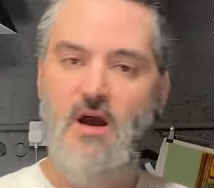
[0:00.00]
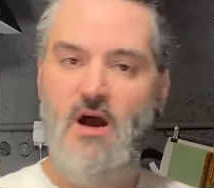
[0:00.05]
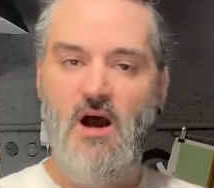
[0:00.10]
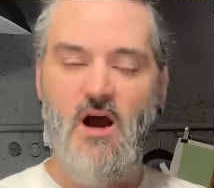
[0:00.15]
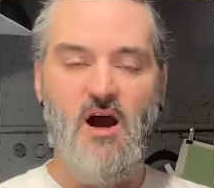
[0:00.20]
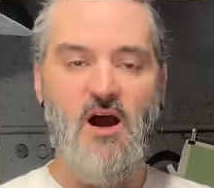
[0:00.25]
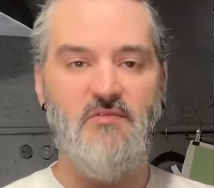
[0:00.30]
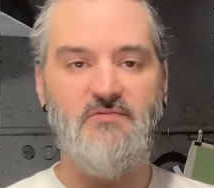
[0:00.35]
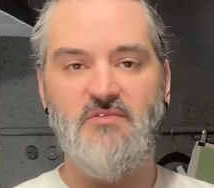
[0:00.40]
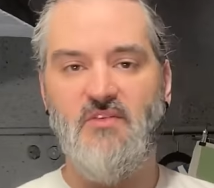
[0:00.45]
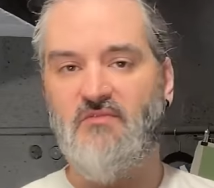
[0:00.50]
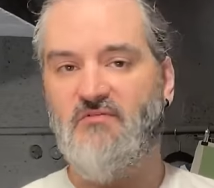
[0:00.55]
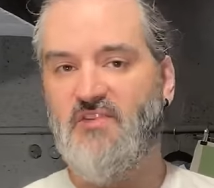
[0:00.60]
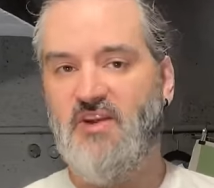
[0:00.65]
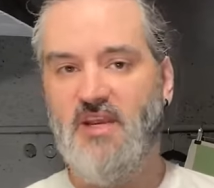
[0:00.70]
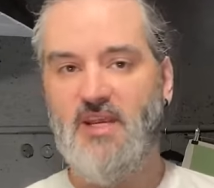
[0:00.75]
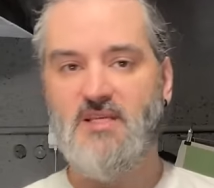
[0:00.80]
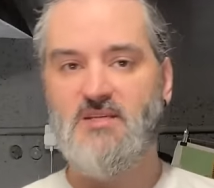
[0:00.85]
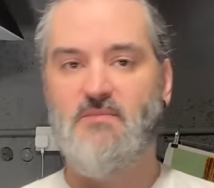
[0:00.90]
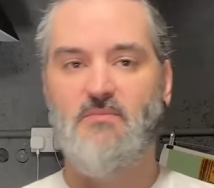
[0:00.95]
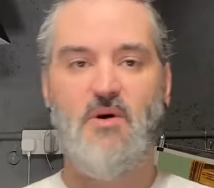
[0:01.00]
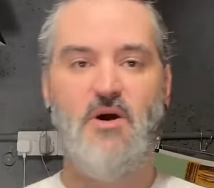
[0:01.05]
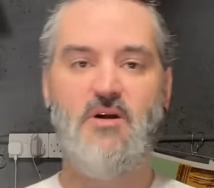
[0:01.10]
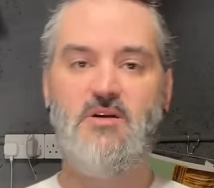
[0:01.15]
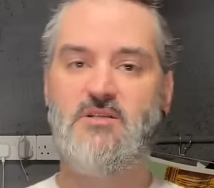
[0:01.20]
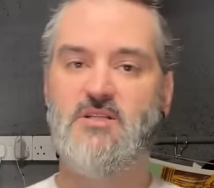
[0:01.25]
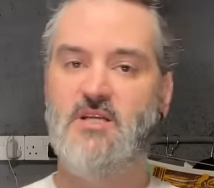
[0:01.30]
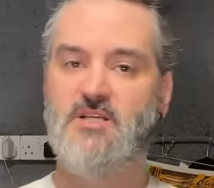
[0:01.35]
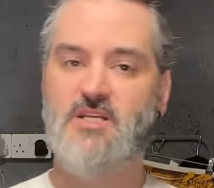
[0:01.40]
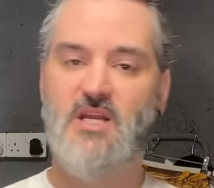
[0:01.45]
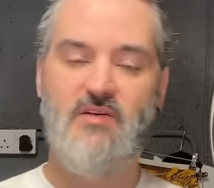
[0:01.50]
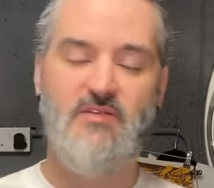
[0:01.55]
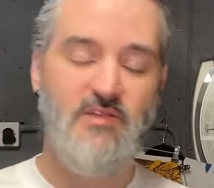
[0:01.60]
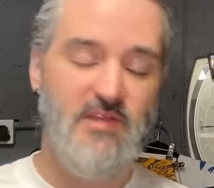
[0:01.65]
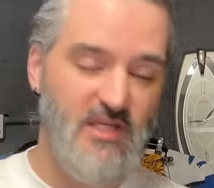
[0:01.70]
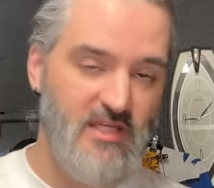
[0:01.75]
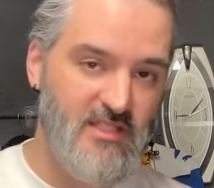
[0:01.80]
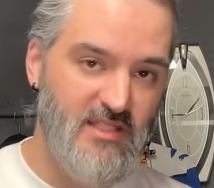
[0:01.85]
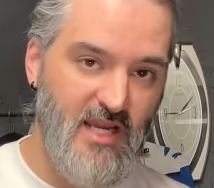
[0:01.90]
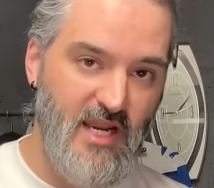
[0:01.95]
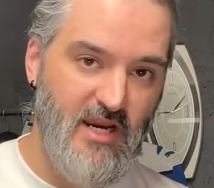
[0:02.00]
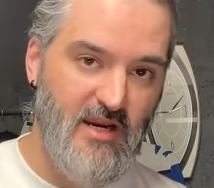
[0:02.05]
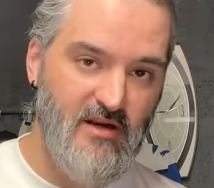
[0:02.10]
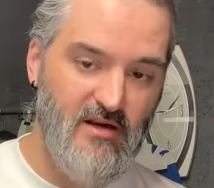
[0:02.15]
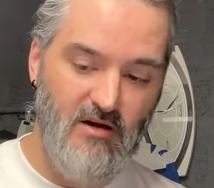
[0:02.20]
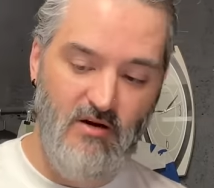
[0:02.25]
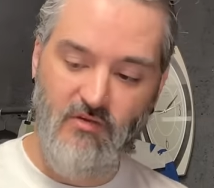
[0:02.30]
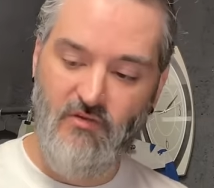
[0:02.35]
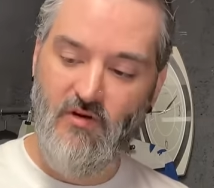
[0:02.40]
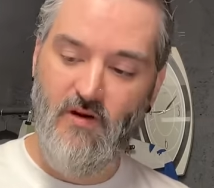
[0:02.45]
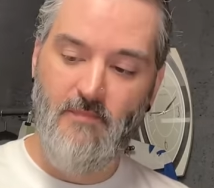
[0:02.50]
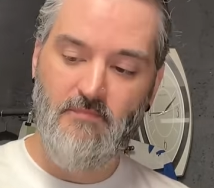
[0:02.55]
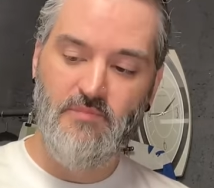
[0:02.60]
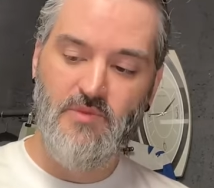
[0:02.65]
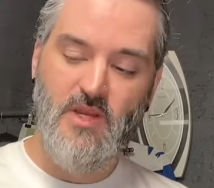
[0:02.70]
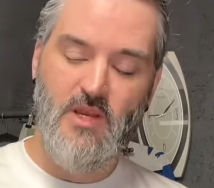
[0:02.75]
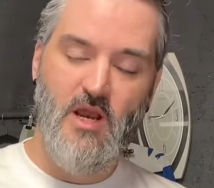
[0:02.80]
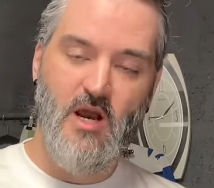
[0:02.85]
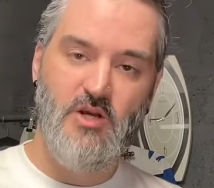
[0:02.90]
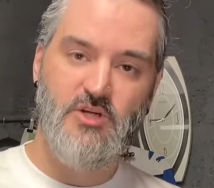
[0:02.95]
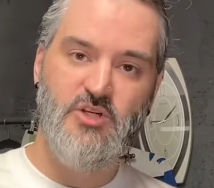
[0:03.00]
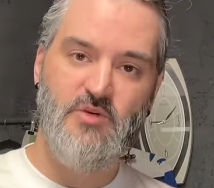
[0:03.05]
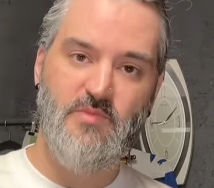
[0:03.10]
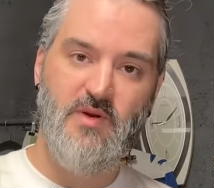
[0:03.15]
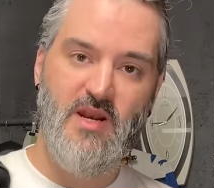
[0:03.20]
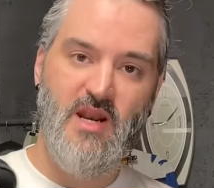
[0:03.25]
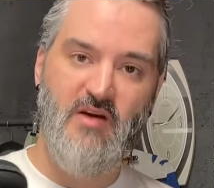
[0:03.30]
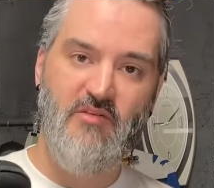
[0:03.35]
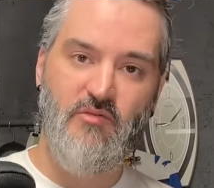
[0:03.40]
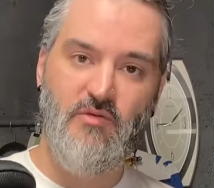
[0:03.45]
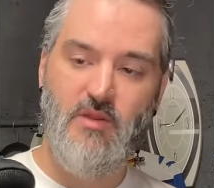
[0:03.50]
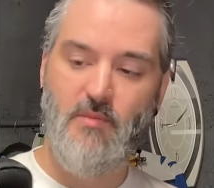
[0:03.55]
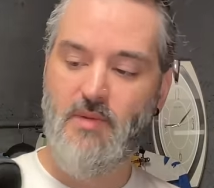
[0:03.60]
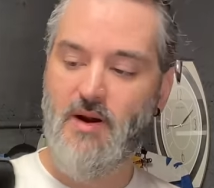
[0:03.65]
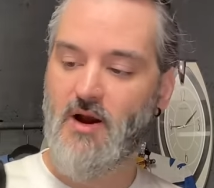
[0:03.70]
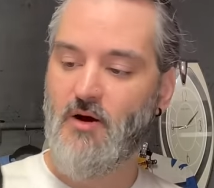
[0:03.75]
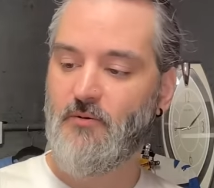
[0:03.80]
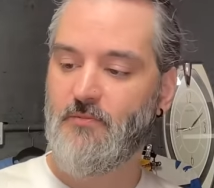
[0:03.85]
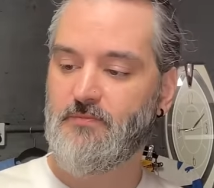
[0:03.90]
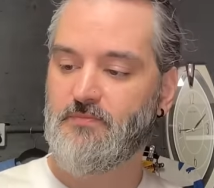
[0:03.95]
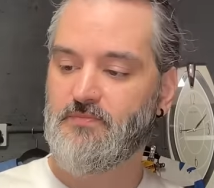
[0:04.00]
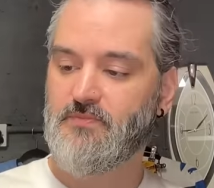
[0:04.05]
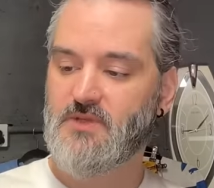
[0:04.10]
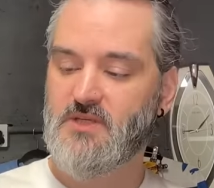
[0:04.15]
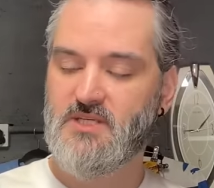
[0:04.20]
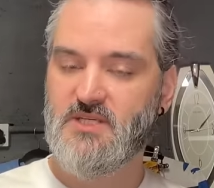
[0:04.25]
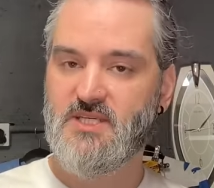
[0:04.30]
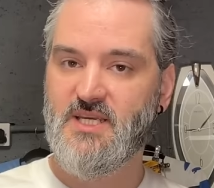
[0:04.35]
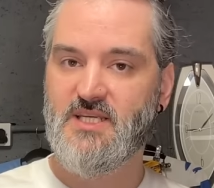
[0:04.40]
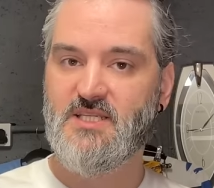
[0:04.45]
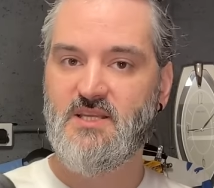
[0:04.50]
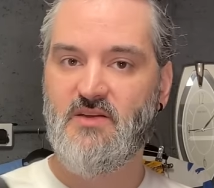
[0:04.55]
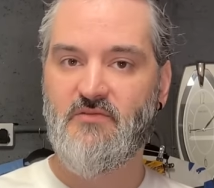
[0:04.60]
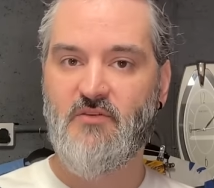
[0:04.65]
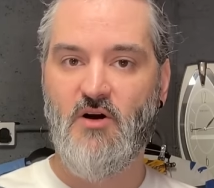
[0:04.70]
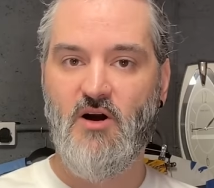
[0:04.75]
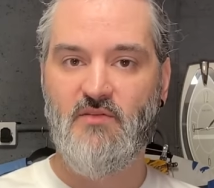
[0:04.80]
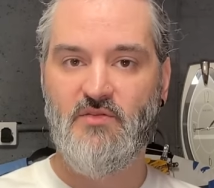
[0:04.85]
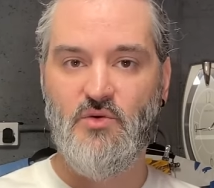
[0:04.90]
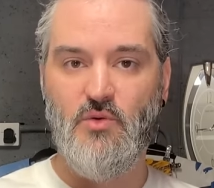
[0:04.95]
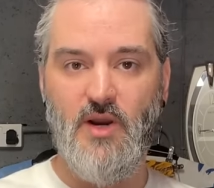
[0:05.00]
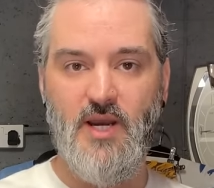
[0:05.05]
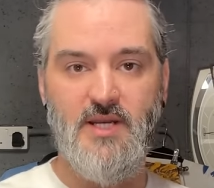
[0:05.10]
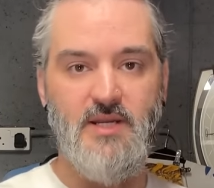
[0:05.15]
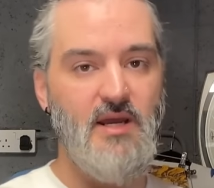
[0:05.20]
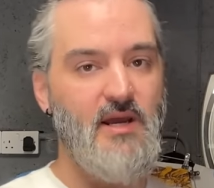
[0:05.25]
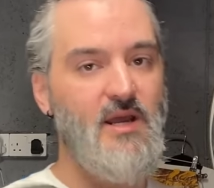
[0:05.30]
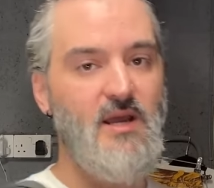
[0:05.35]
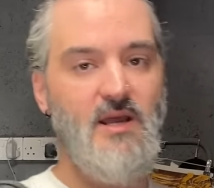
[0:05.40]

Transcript: After fees and postage and everything's taken off, I should be left with about £65.